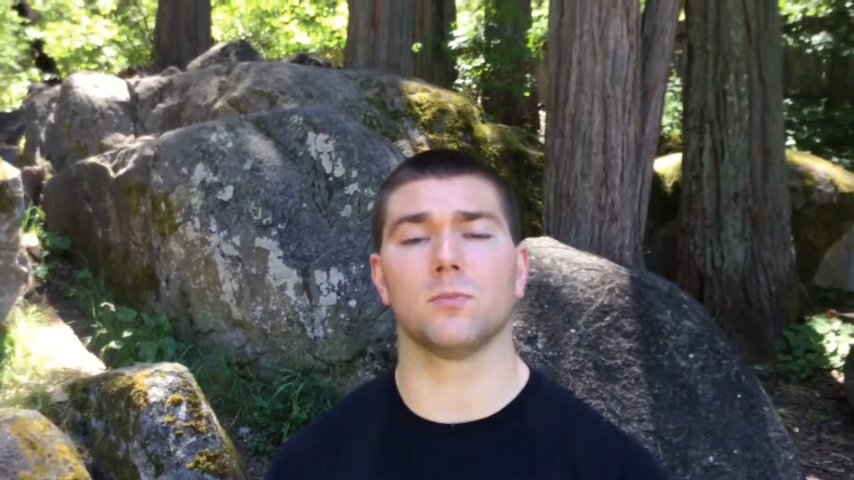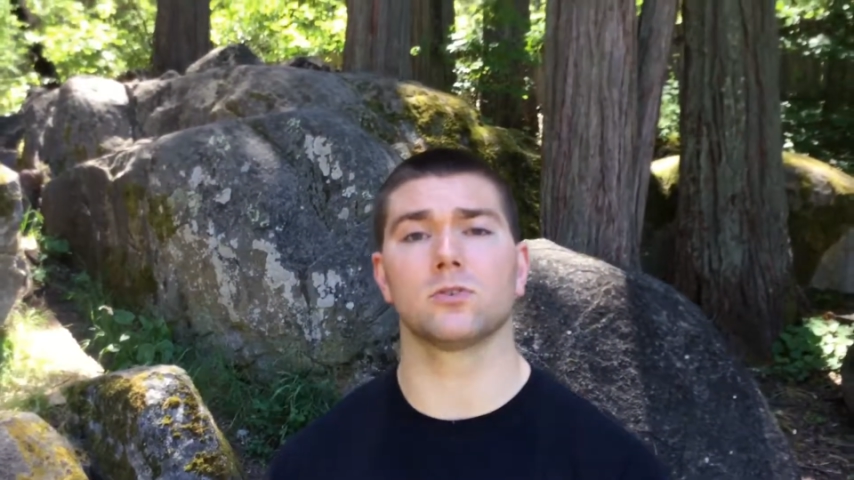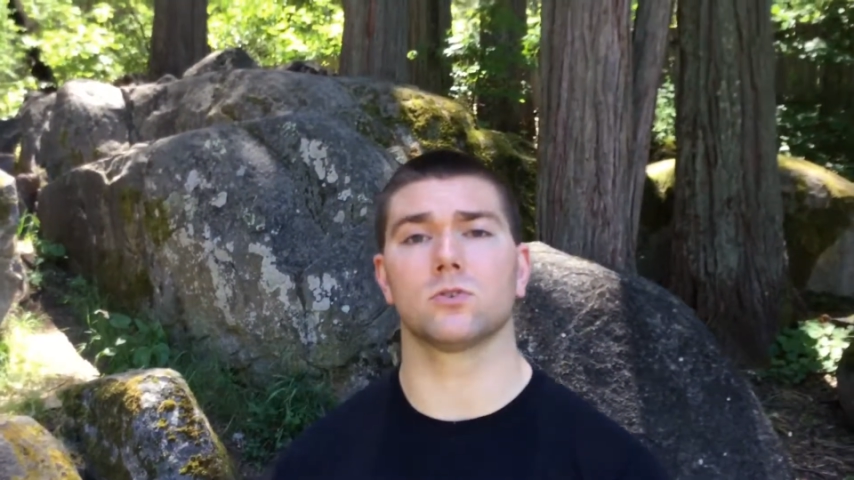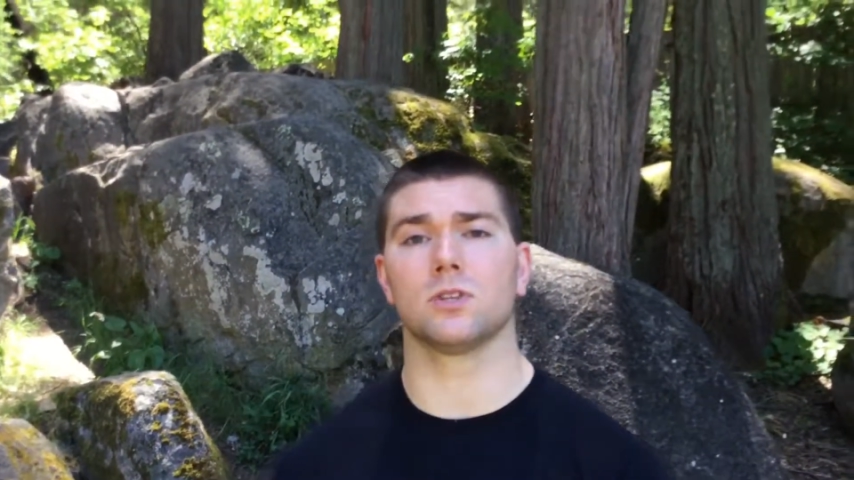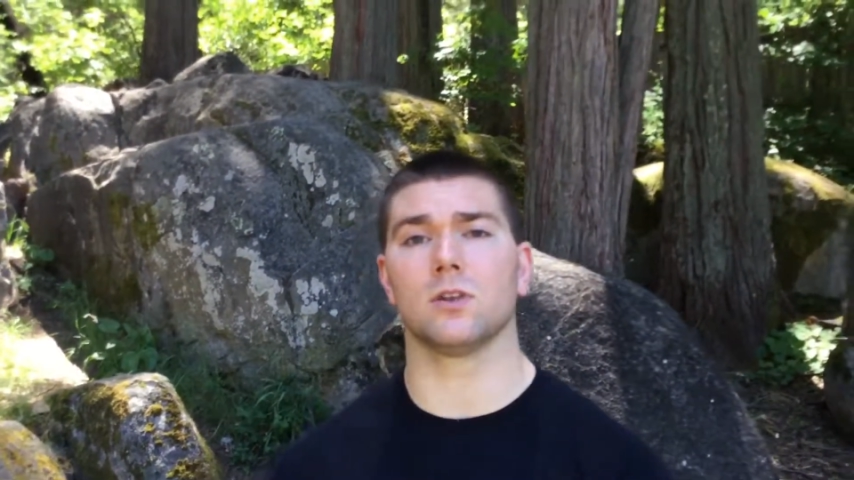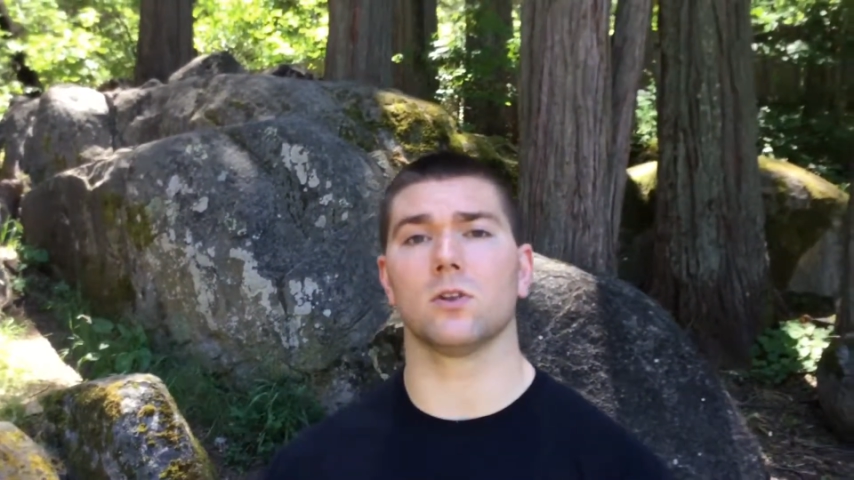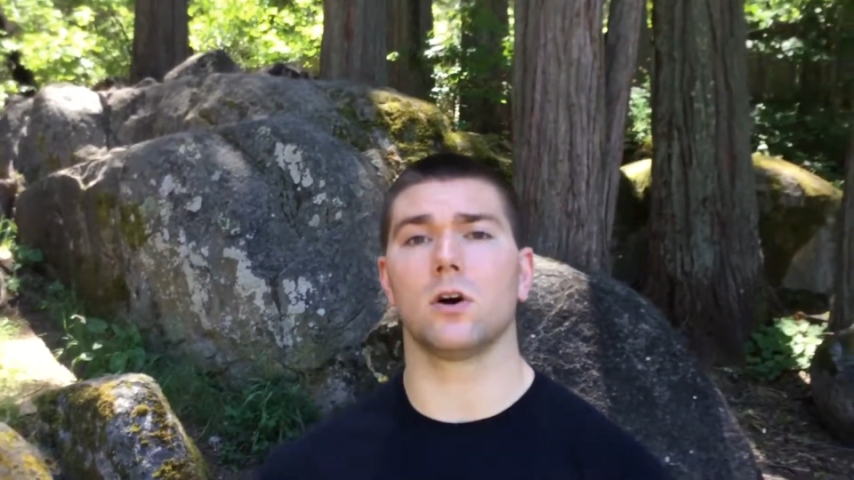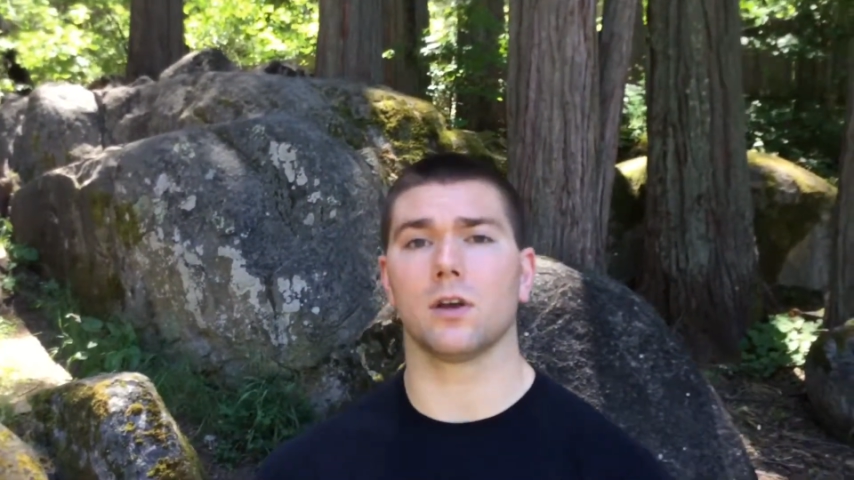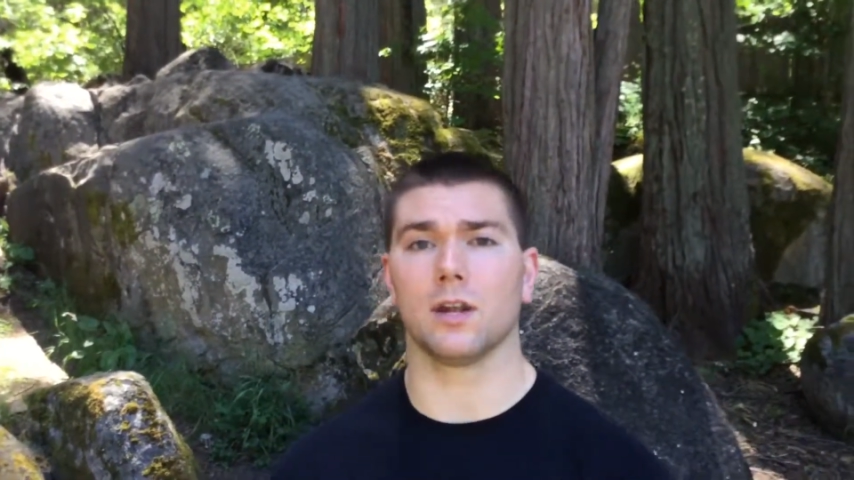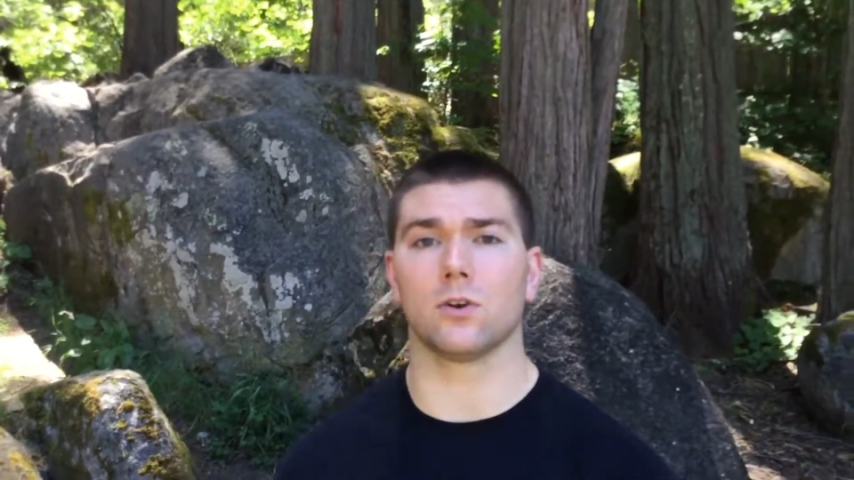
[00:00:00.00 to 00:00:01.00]
muscles
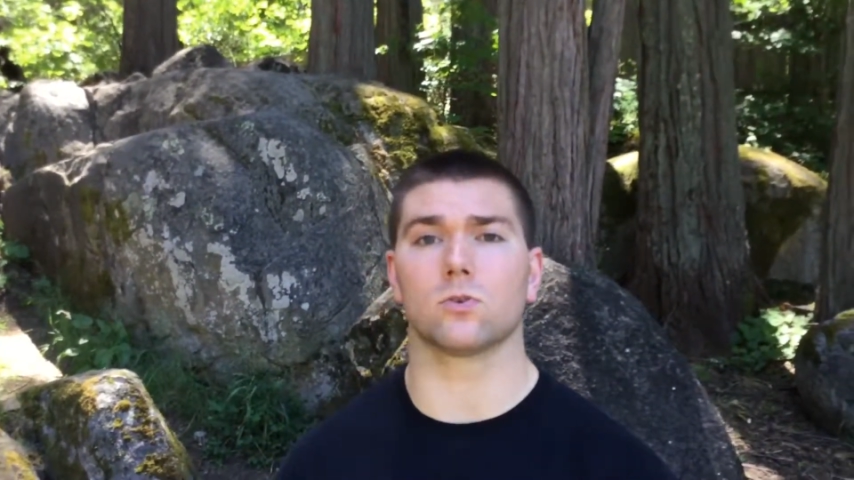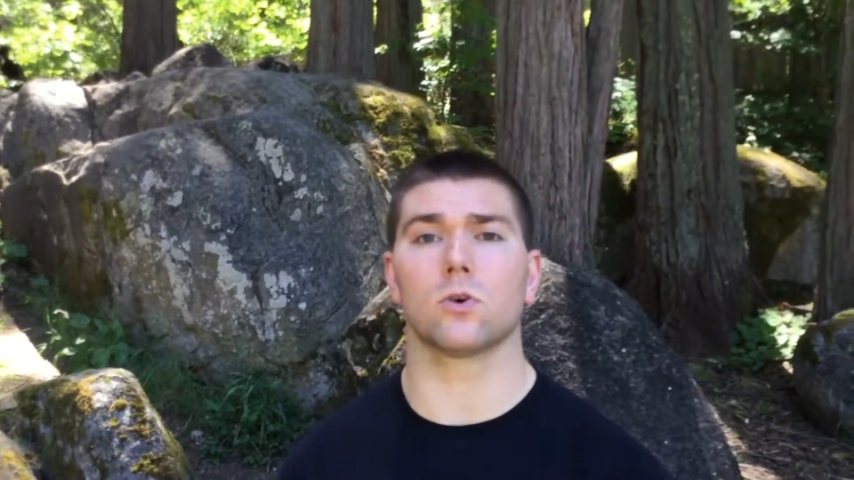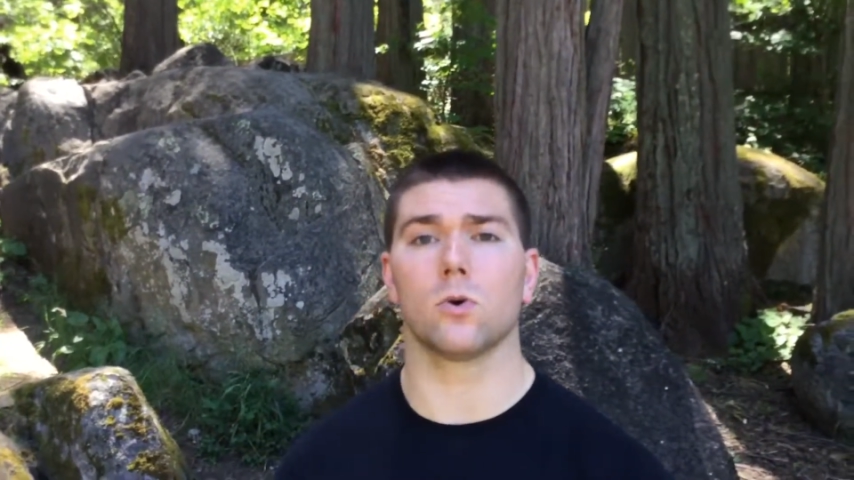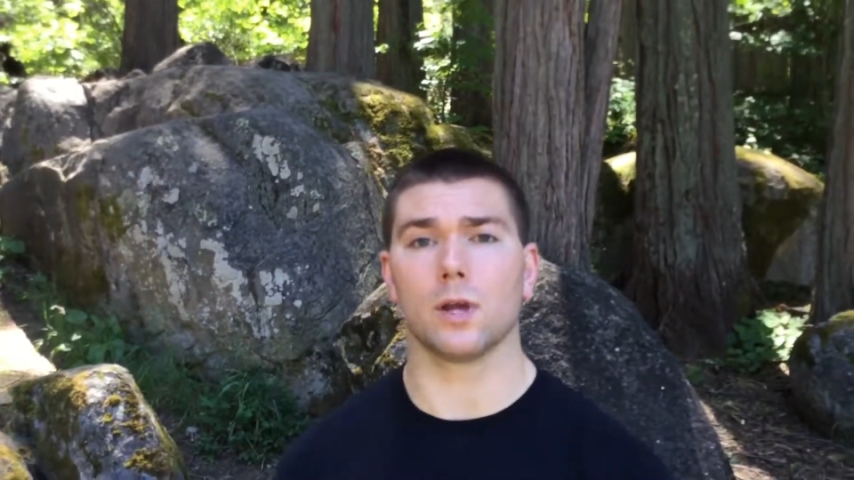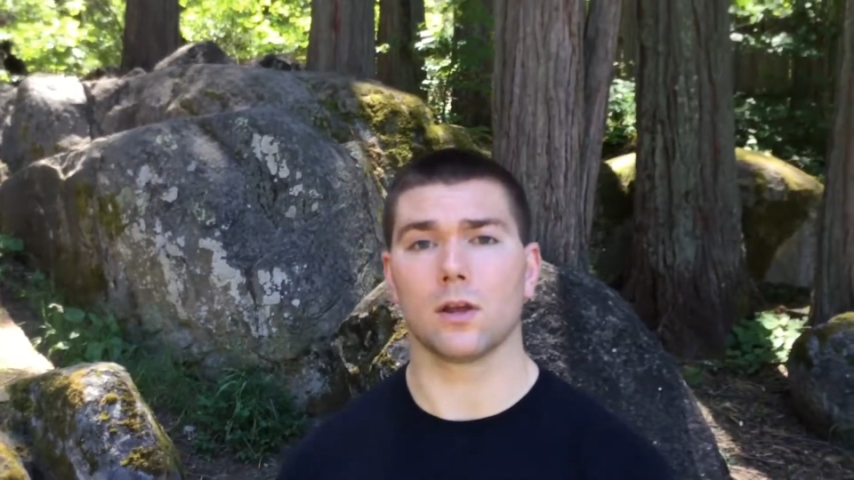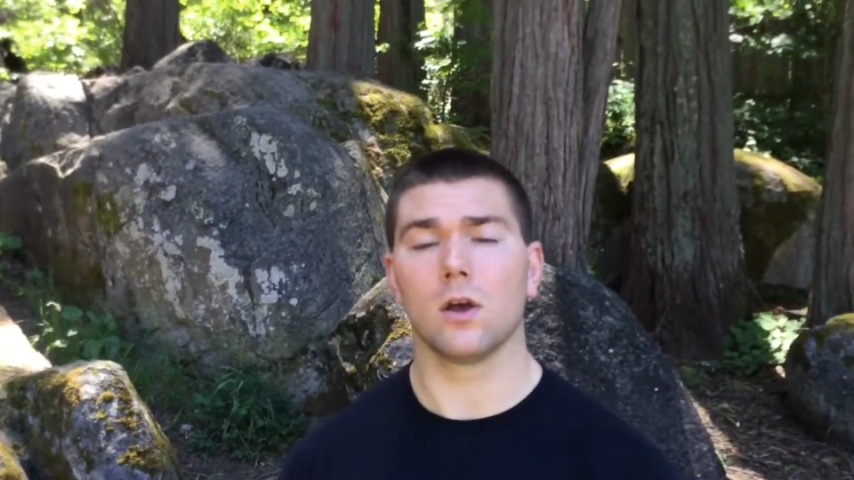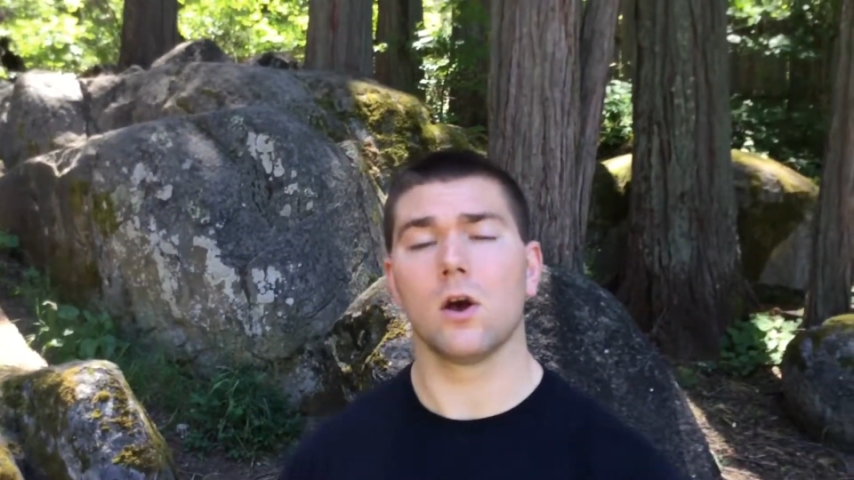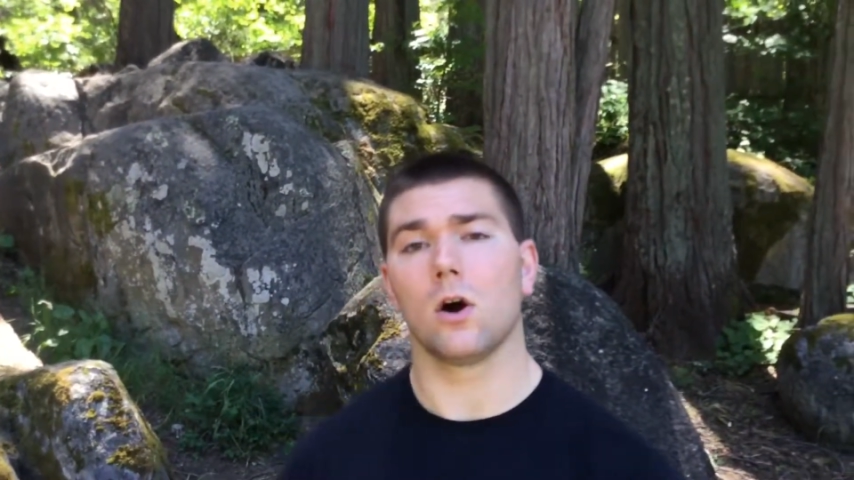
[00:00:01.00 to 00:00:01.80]
elongated, growing